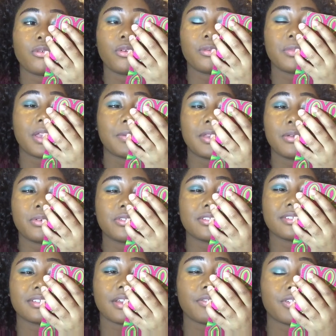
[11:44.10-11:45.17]
maybe it was
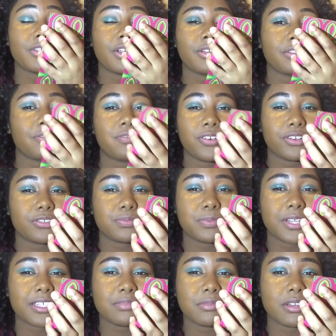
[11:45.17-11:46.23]
just never there in the first
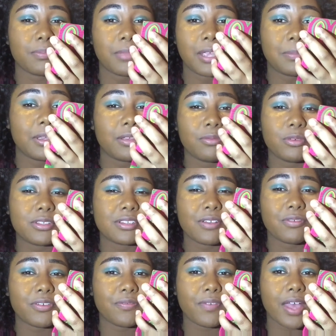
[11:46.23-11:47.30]
place. Maybe it was never